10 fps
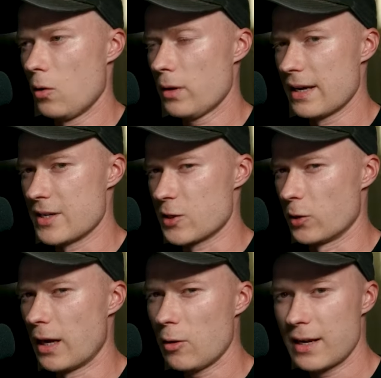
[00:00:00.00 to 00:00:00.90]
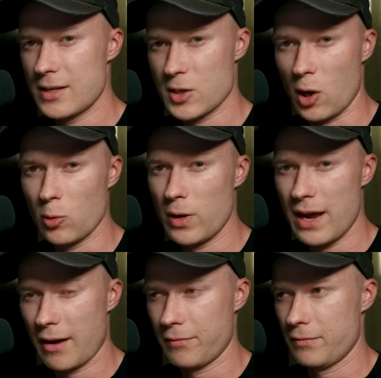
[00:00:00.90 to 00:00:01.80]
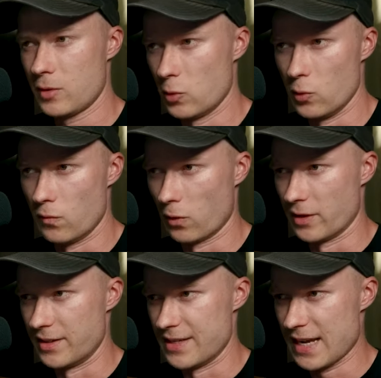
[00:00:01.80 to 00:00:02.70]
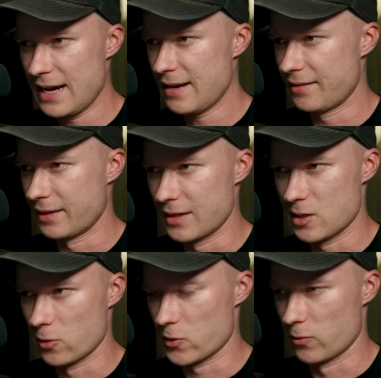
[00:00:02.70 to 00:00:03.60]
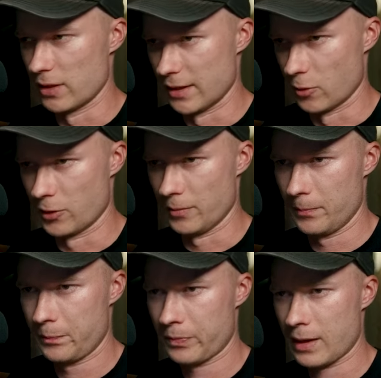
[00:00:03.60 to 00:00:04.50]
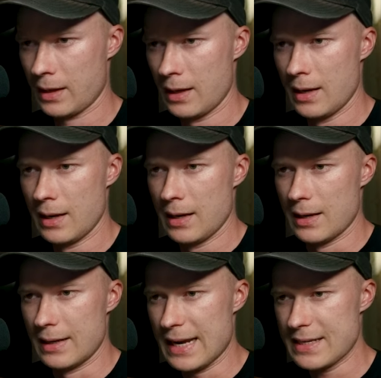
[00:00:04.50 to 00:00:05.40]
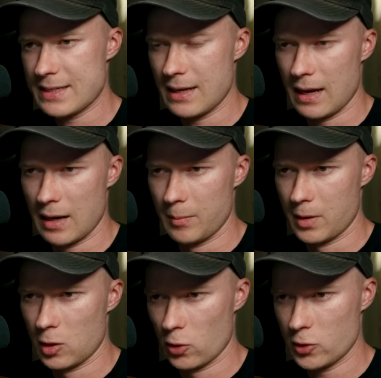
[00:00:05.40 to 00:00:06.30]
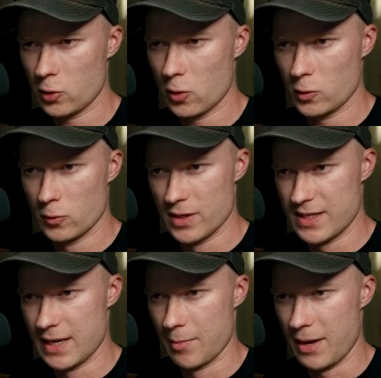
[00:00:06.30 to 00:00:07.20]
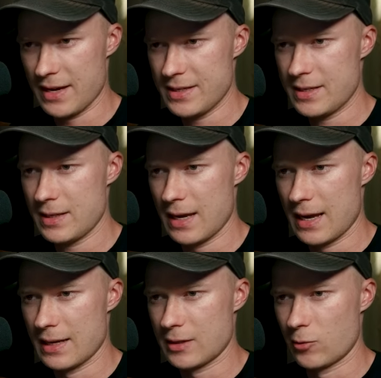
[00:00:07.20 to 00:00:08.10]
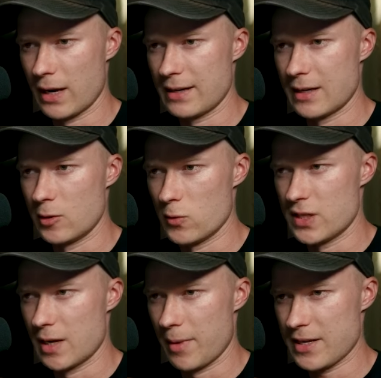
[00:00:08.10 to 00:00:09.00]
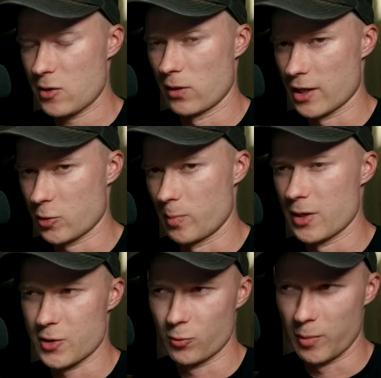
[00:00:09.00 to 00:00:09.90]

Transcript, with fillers: Okay, so now that is all we have to do for the design. I think this looks really good. Next, I'm going to go to the CMS and create a new CMS collection because